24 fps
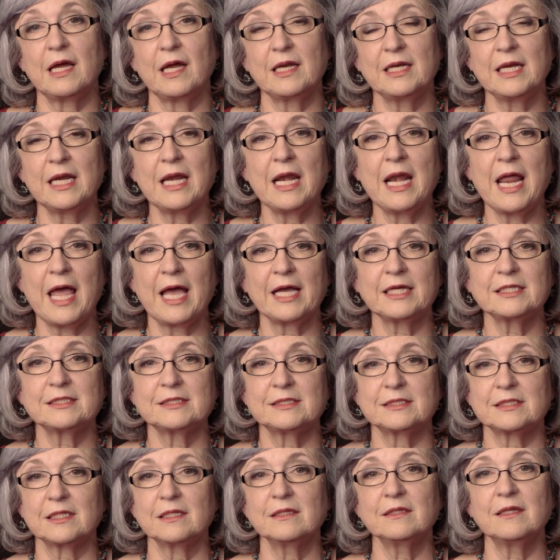
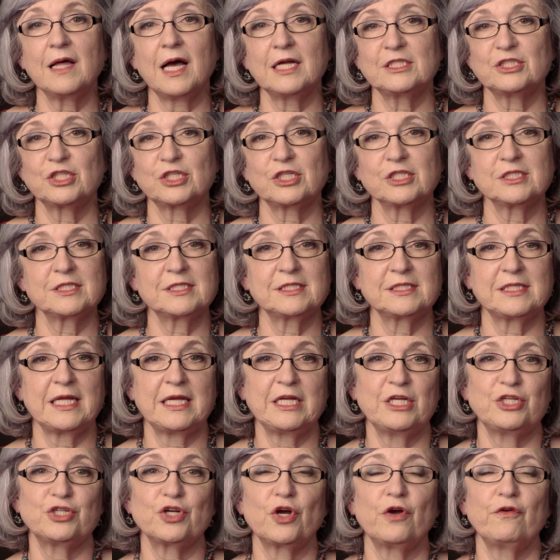next logical
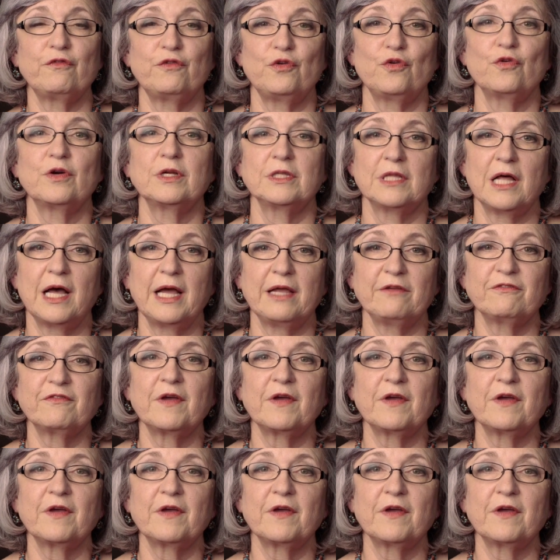stage of your life,